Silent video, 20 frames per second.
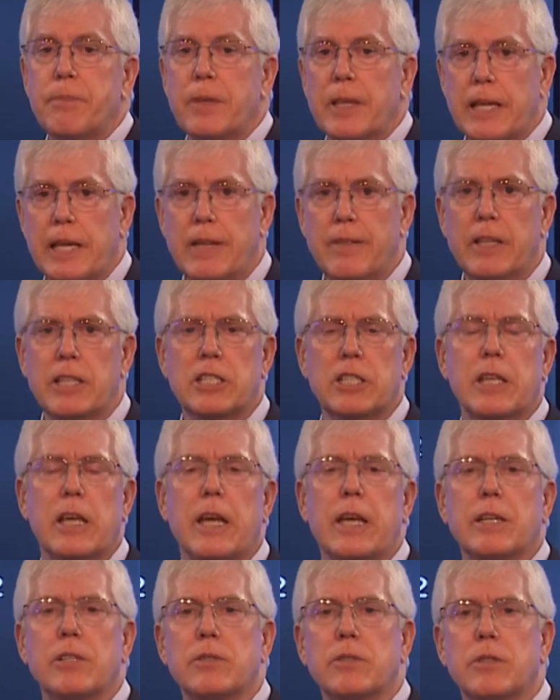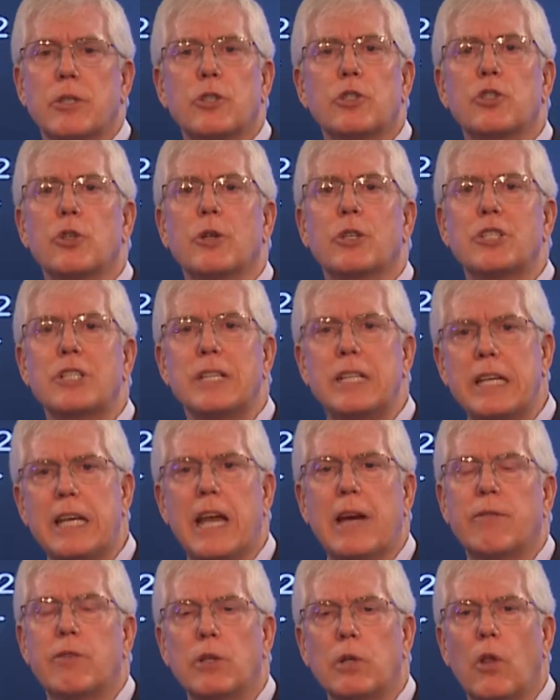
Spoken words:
In this case, the church never